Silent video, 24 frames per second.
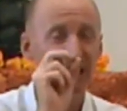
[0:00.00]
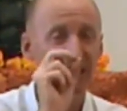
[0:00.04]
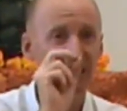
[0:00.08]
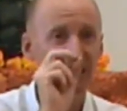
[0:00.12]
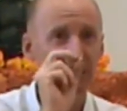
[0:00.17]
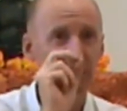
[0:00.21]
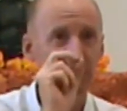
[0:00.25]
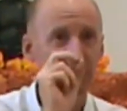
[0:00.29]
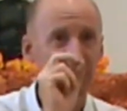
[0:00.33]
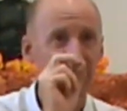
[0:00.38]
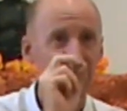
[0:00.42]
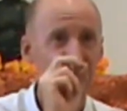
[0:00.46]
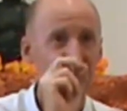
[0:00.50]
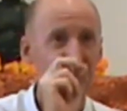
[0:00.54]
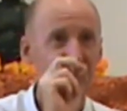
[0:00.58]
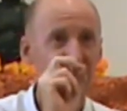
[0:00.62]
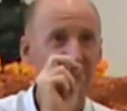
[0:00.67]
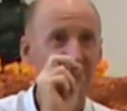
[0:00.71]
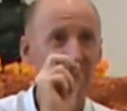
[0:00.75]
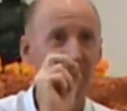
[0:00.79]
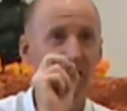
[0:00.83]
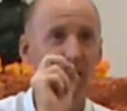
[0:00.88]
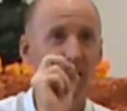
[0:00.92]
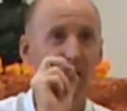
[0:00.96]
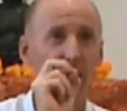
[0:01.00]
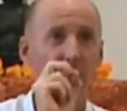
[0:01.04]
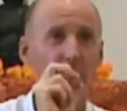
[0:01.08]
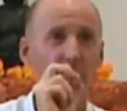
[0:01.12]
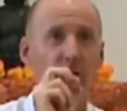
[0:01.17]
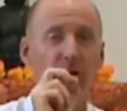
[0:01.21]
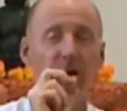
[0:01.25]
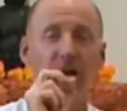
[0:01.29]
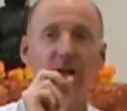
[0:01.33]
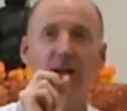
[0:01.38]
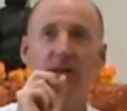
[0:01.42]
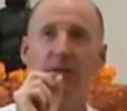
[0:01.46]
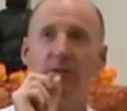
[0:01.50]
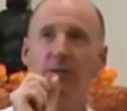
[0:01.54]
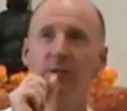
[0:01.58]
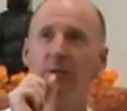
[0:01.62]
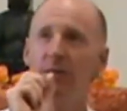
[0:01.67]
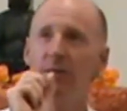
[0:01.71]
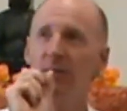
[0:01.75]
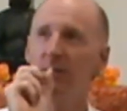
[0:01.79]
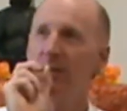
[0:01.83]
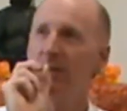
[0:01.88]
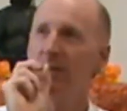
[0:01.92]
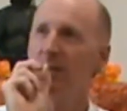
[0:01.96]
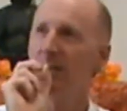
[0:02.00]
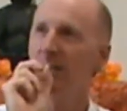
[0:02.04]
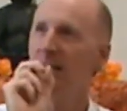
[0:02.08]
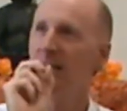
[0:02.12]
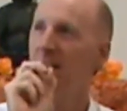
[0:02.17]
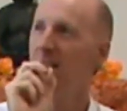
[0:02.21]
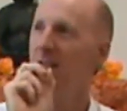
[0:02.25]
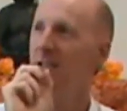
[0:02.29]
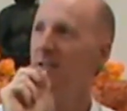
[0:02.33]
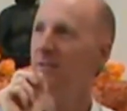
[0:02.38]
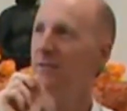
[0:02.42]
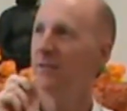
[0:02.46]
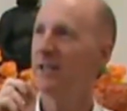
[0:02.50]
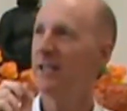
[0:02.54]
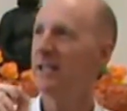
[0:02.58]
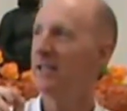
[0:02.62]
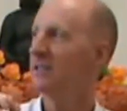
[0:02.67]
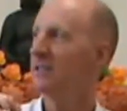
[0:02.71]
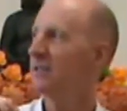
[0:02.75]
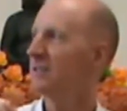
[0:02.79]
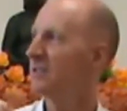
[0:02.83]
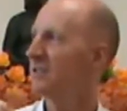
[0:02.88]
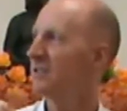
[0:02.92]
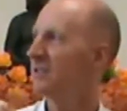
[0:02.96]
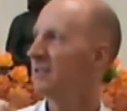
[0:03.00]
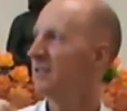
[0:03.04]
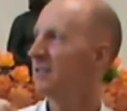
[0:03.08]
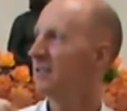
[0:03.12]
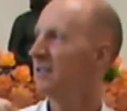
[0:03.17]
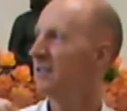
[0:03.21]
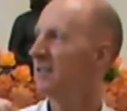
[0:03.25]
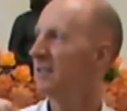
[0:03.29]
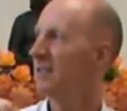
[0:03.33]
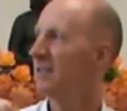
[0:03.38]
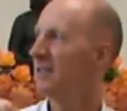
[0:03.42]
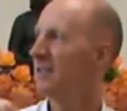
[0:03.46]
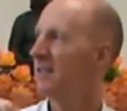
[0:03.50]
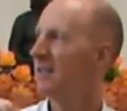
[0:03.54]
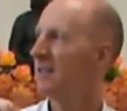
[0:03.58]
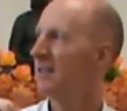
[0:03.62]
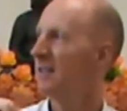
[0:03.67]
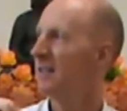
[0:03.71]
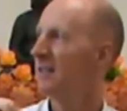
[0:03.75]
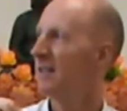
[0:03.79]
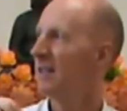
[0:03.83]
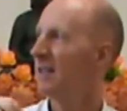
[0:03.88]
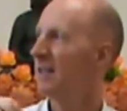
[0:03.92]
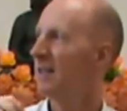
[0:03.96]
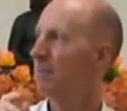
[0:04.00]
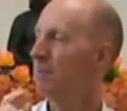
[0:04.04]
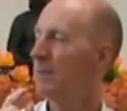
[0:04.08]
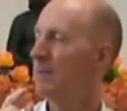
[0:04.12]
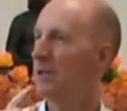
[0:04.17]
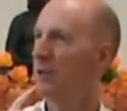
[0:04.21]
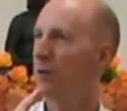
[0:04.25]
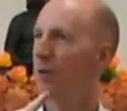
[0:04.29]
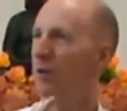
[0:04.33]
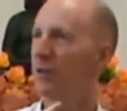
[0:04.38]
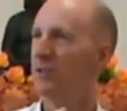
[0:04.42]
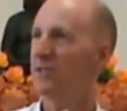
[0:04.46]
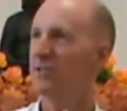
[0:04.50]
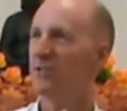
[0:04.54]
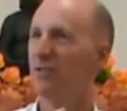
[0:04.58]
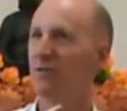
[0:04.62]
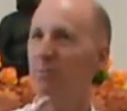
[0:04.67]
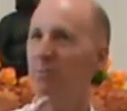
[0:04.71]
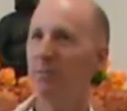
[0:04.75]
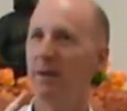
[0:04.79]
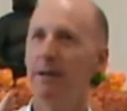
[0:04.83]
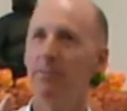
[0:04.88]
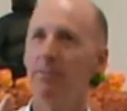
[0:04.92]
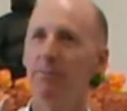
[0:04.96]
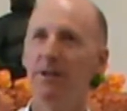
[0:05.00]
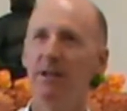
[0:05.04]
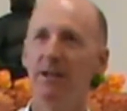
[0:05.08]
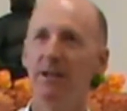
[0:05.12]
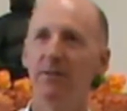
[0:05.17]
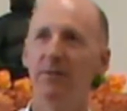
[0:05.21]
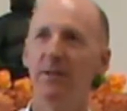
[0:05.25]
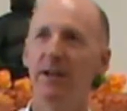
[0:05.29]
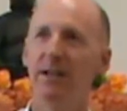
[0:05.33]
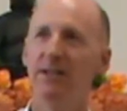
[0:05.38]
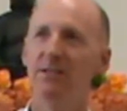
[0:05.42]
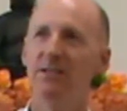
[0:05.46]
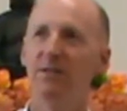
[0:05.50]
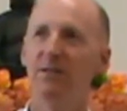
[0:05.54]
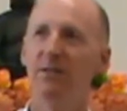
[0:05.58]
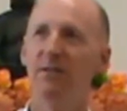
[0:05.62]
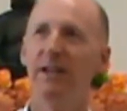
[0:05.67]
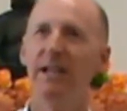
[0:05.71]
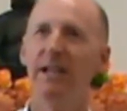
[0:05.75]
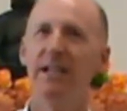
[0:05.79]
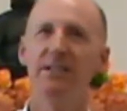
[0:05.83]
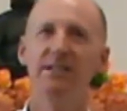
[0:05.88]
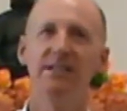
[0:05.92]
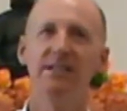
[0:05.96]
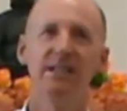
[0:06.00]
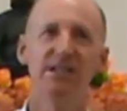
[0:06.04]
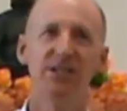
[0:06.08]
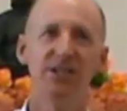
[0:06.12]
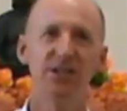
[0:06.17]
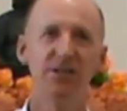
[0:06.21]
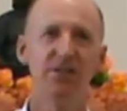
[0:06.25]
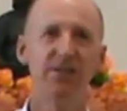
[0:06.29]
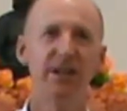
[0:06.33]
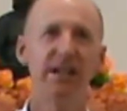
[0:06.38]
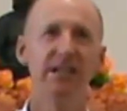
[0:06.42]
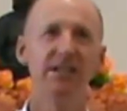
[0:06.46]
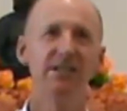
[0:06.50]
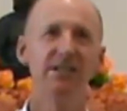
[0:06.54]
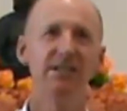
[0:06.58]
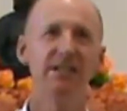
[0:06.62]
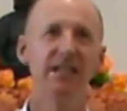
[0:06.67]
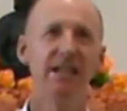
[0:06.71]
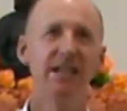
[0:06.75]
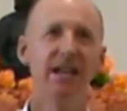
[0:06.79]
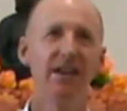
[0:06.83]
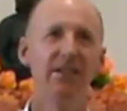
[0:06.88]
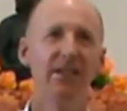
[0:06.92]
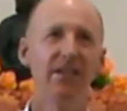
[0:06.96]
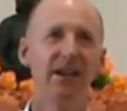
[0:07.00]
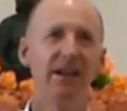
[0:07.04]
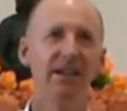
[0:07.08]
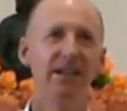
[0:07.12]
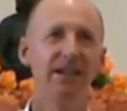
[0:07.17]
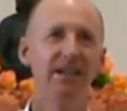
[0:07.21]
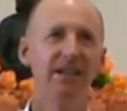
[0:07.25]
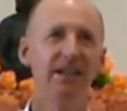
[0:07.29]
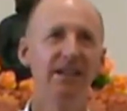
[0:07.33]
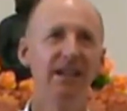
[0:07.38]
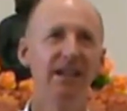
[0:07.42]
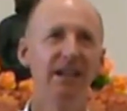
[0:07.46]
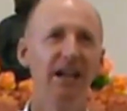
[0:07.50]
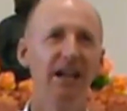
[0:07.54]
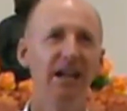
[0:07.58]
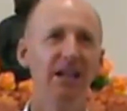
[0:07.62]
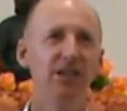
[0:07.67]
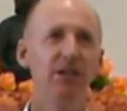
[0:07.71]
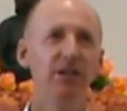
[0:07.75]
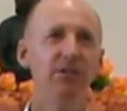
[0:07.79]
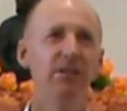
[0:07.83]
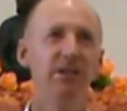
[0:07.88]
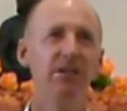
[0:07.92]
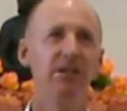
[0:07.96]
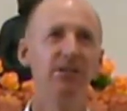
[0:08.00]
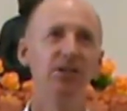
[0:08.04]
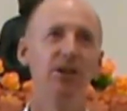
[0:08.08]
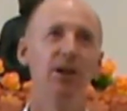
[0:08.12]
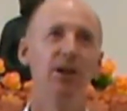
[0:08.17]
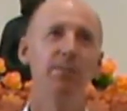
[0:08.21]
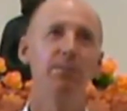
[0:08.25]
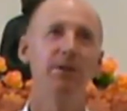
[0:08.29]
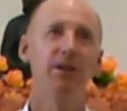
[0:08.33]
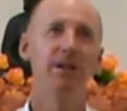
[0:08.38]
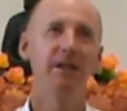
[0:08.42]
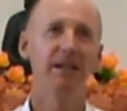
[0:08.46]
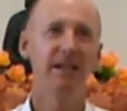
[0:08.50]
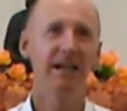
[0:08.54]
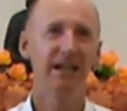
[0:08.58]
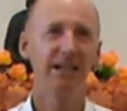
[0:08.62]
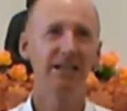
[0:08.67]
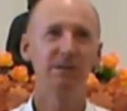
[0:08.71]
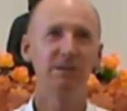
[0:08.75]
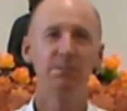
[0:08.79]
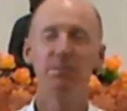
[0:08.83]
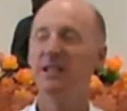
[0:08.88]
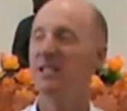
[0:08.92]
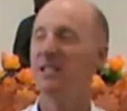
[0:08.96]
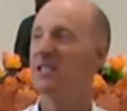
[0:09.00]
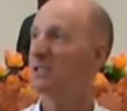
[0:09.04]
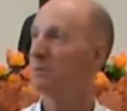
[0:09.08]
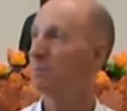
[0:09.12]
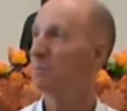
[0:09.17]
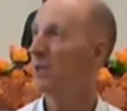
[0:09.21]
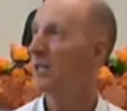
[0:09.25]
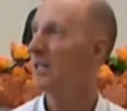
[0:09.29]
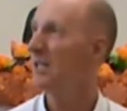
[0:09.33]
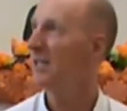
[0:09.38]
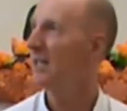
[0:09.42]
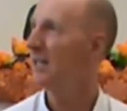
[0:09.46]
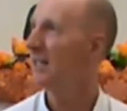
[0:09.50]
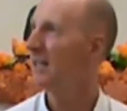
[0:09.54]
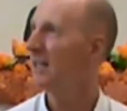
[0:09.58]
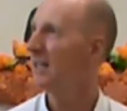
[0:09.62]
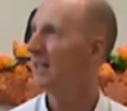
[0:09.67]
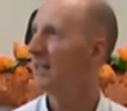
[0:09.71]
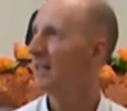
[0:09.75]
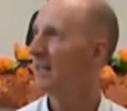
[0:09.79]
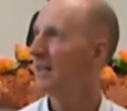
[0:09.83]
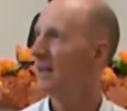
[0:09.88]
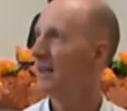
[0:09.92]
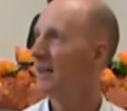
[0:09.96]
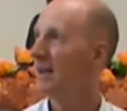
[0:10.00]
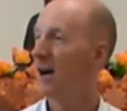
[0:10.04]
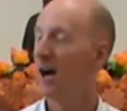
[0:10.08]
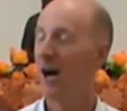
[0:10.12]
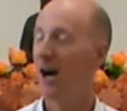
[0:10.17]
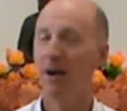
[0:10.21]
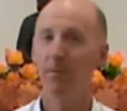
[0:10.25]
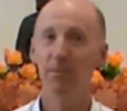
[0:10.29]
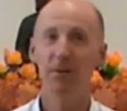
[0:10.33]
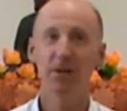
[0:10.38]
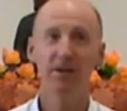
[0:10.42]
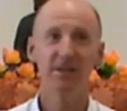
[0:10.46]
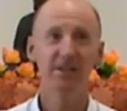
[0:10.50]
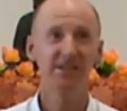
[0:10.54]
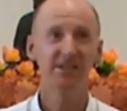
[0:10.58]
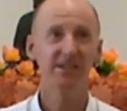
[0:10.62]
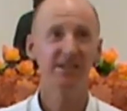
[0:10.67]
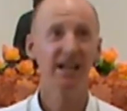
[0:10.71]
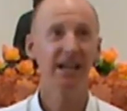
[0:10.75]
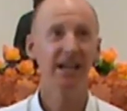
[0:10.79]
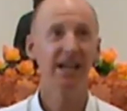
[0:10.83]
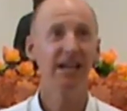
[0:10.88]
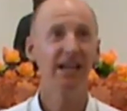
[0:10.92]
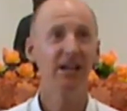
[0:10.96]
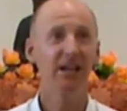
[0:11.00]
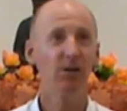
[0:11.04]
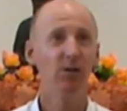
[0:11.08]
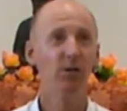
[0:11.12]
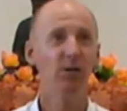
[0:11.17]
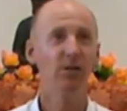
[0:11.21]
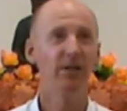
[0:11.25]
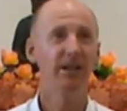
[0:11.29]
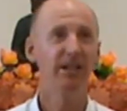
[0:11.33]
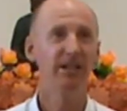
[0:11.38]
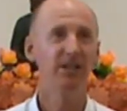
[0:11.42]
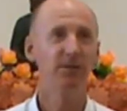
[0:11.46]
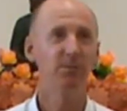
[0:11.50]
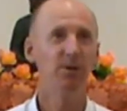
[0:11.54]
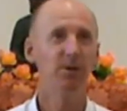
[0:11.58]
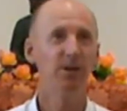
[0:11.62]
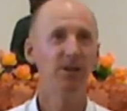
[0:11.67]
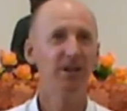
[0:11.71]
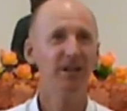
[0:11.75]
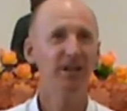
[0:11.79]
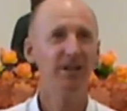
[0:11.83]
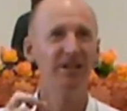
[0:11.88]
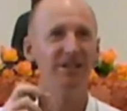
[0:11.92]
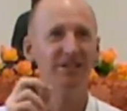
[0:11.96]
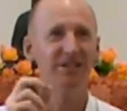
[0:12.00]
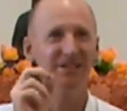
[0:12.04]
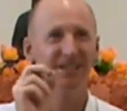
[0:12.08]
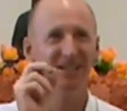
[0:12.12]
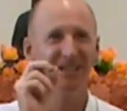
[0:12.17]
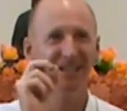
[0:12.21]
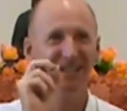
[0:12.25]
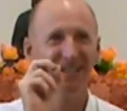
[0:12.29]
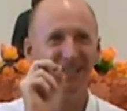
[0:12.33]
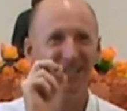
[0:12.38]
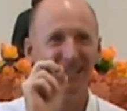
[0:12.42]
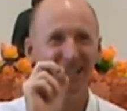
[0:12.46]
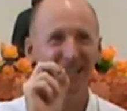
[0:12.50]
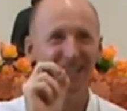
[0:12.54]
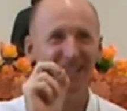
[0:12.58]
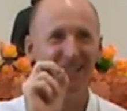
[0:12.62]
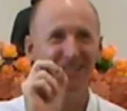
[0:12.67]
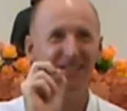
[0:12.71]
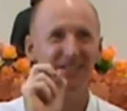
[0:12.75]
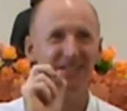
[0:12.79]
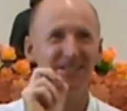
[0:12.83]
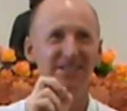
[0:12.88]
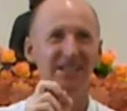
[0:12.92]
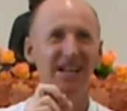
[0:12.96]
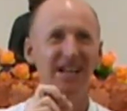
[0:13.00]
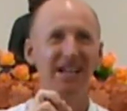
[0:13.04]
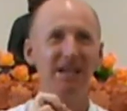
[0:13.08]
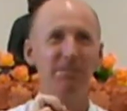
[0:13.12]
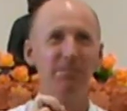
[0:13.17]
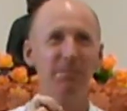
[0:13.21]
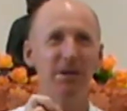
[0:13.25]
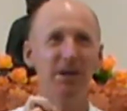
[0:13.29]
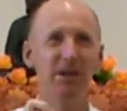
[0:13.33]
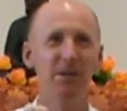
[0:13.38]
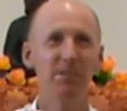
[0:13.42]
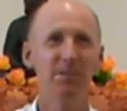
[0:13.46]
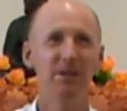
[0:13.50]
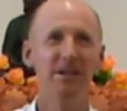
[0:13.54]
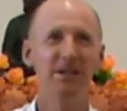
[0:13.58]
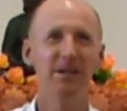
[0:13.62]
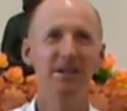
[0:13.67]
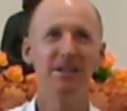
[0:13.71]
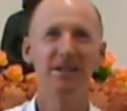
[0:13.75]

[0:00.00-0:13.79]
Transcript: experiencing a whole lot of little events. Because of memory of those events, it strings together and you interpret it as me speaking. I'm not saying all these words in the same moment.